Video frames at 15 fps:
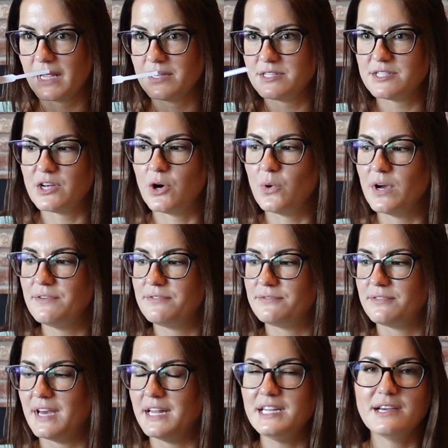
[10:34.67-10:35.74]
So
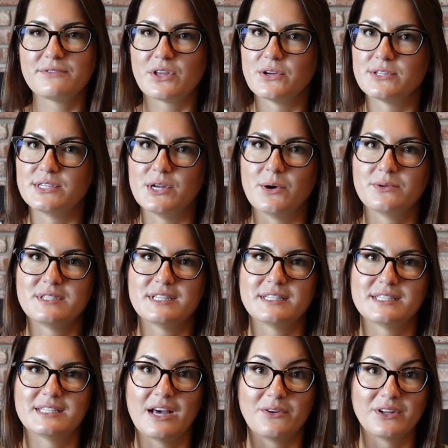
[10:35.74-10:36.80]
if any of those notes
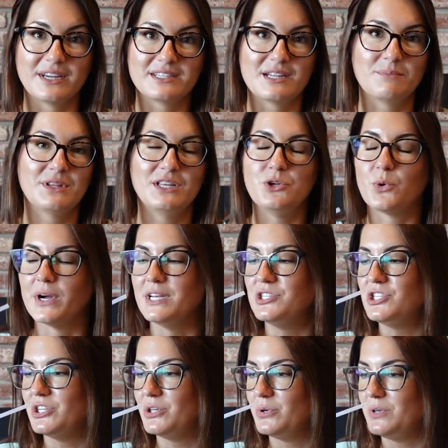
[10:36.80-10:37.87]
sound like something you're
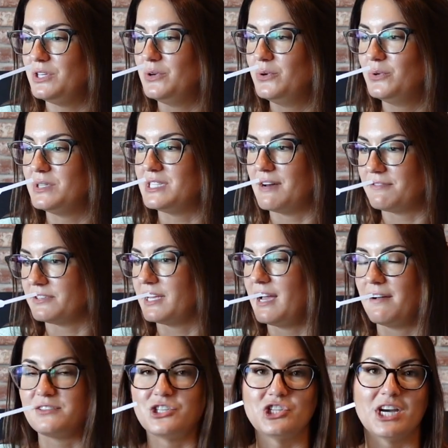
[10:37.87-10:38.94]
into, you definitely
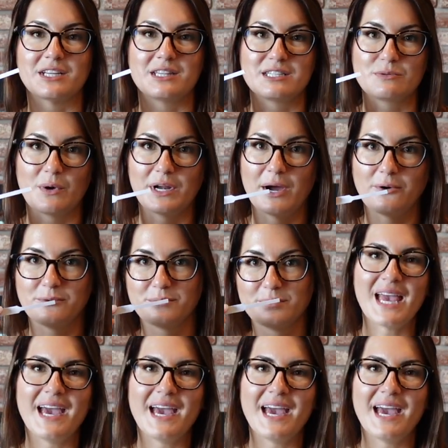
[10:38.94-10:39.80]
have to check this one out.